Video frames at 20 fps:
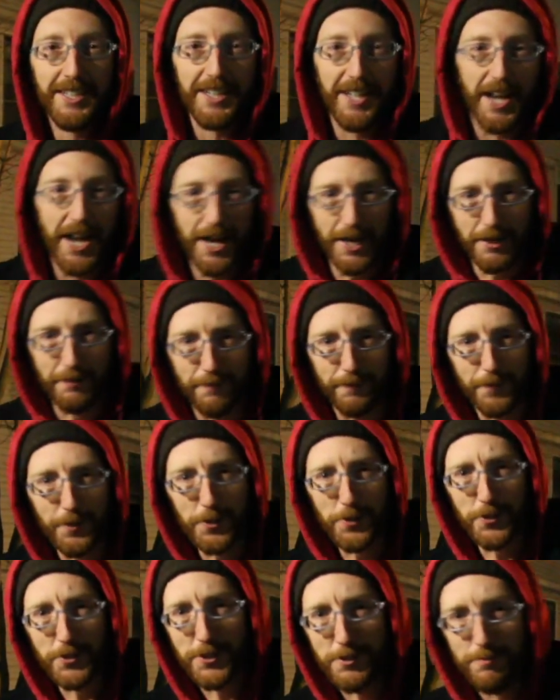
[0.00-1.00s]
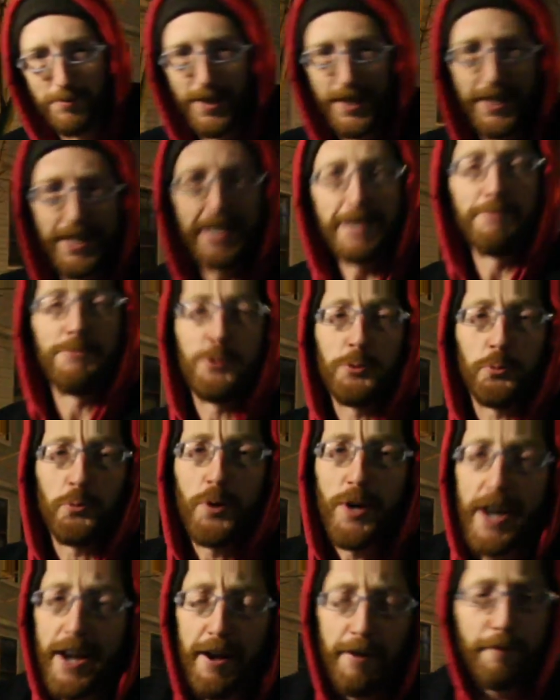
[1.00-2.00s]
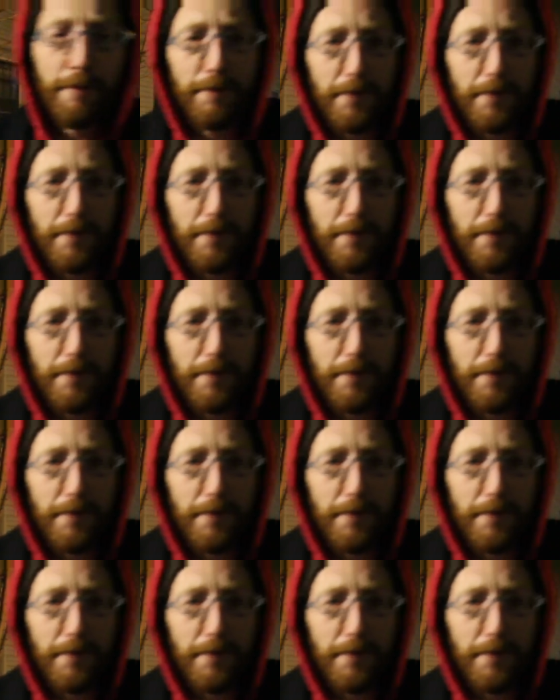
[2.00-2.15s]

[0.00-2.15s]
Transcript: Howdy folks, my name's Ralph.